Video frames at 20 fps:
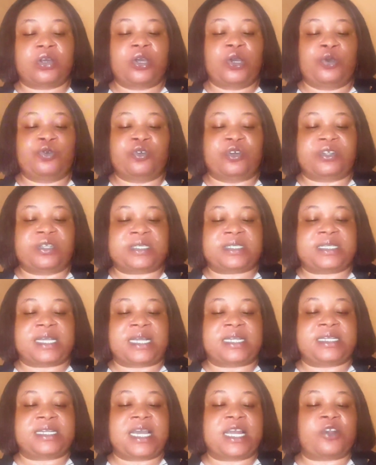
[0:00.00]
You
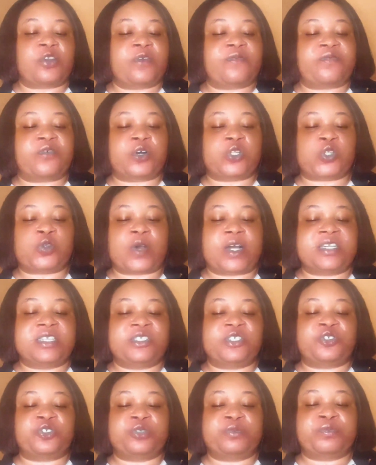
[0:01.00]
understand? Then the fourth one
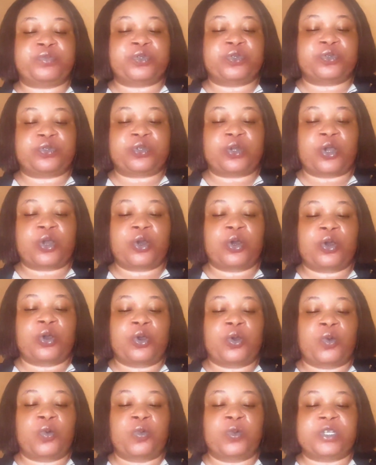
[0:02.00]
is rebuild
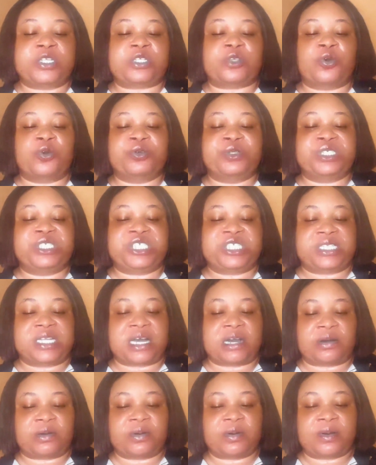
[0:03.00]
with
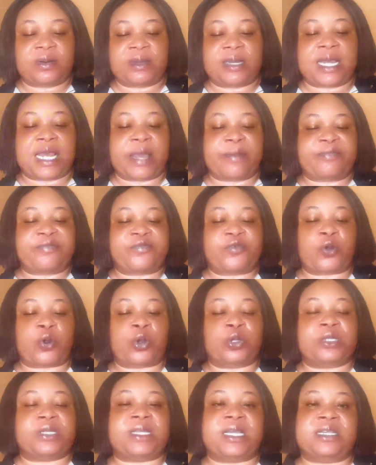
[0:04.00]
original helpful
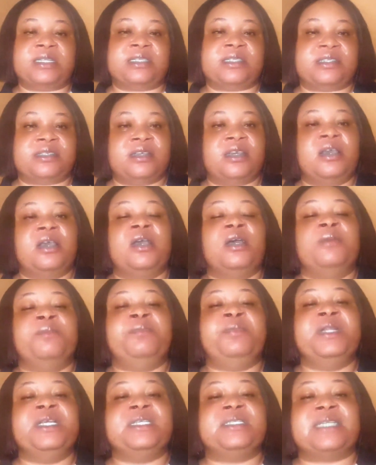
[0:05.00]
content.
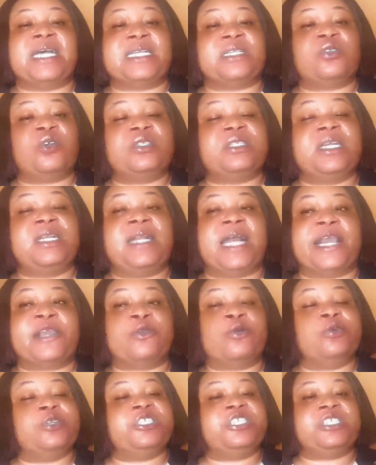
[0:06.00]
Please, there is nothing
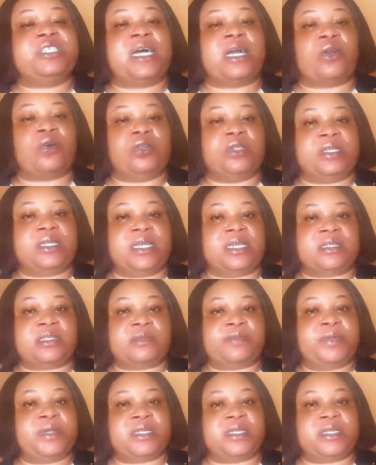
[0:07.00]
like your original content.